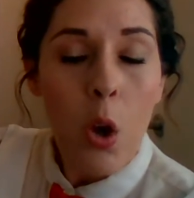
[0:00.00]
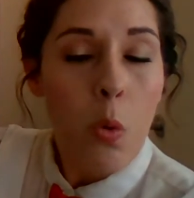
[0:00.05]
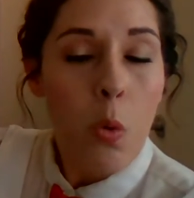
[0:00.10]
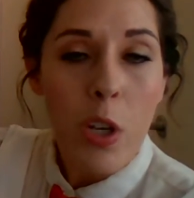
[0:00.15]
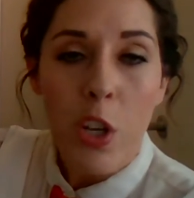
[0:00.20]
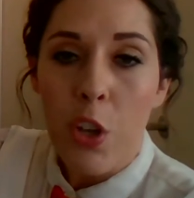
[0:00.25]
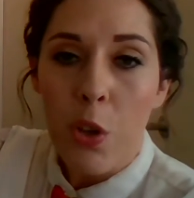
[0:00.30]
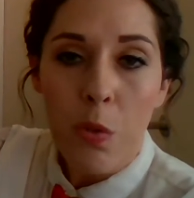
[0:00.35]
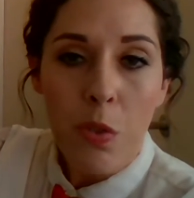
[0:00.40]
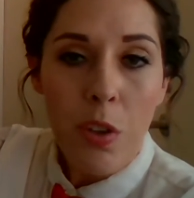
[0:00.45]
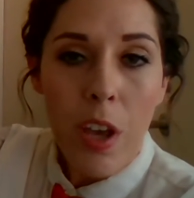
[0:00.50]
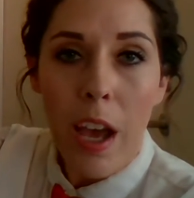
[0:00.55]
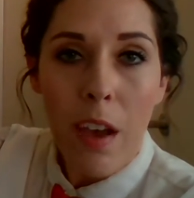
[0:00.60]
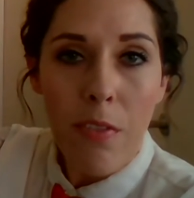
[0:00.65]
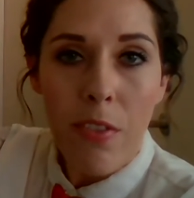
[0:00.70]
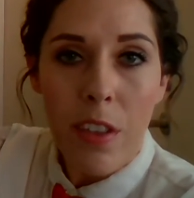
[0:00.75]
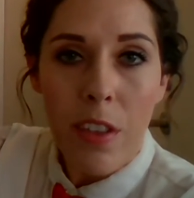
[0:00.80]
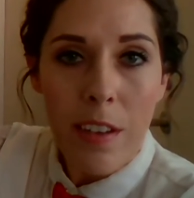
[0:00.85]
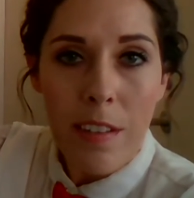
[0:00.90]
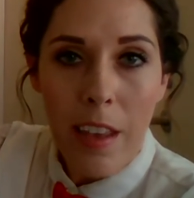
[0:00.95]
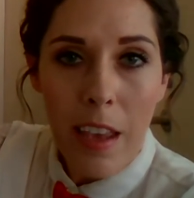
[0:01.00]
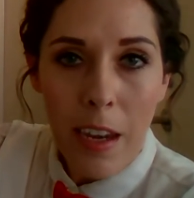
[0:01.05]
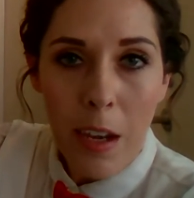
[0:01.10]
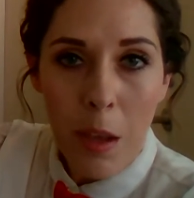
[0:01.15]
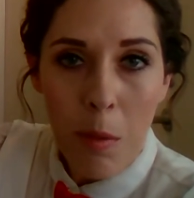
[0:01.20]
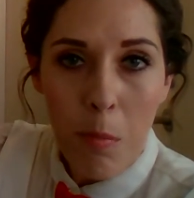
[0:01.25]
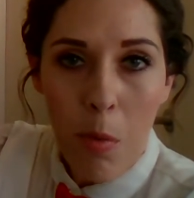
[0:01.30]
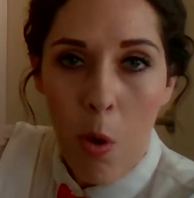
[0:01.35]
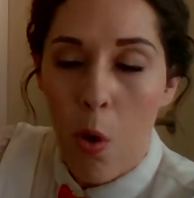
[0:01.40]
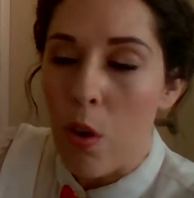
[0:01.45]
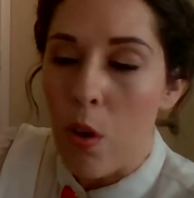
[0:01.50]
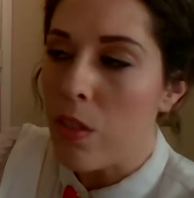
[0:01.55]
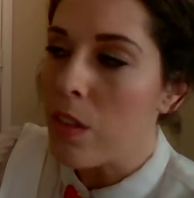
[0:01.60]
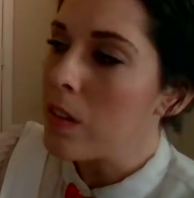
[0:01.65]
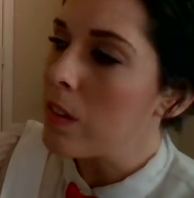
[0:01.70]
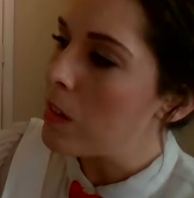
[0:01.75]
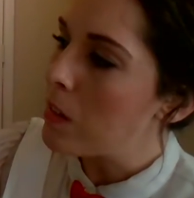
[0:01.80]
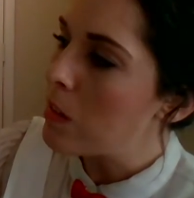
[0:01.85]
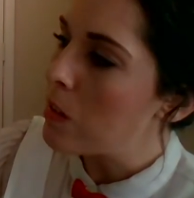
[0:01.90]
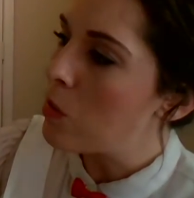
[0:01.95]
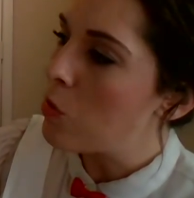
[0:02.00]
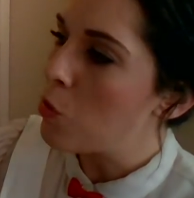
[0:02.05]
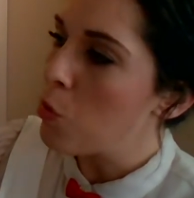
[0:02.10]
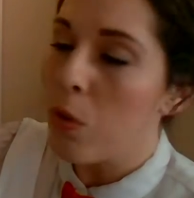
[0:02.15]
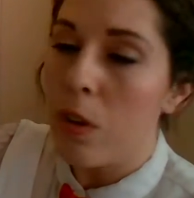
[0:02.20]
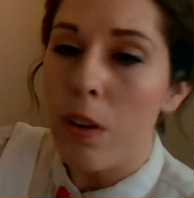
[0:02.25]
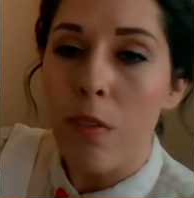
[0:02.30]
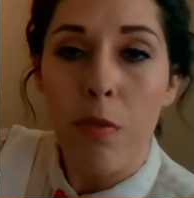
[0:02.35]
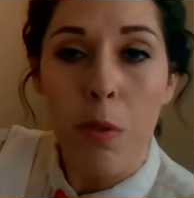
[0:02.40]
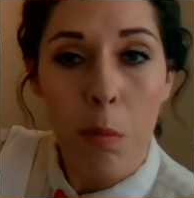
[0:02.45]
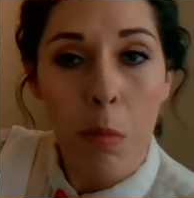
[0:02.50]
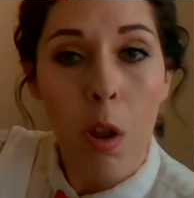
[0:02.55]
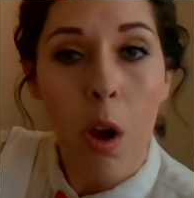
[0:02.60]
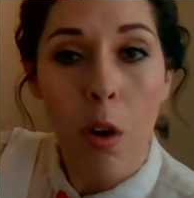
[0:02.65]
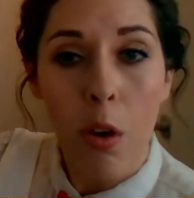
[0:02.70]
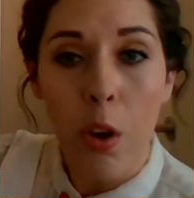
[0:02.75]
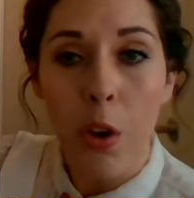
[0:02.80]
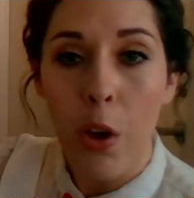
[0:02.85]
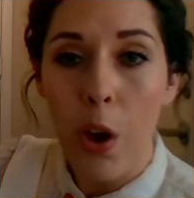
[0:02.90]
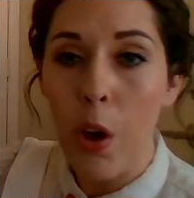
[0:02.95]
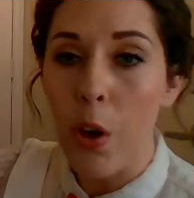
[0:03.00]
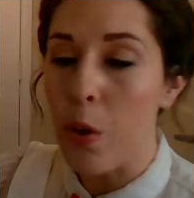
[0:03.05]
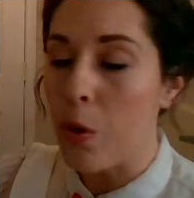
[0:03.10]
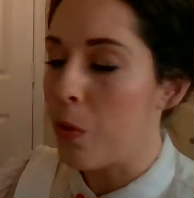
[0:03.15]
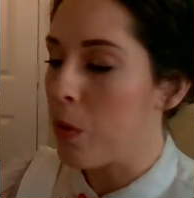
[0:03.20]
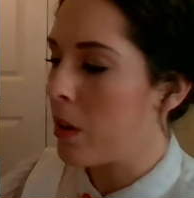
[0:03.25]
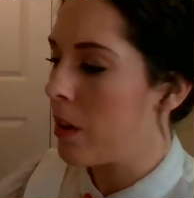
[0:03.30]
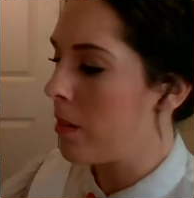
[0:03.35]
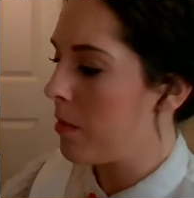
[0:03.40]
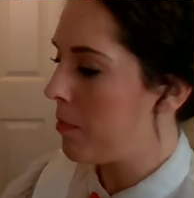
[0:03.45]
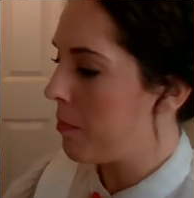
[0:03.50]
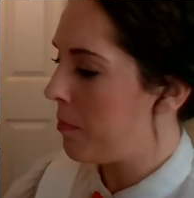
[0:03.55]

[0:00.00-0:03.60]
We don't have these anymore. This is a story from long ago.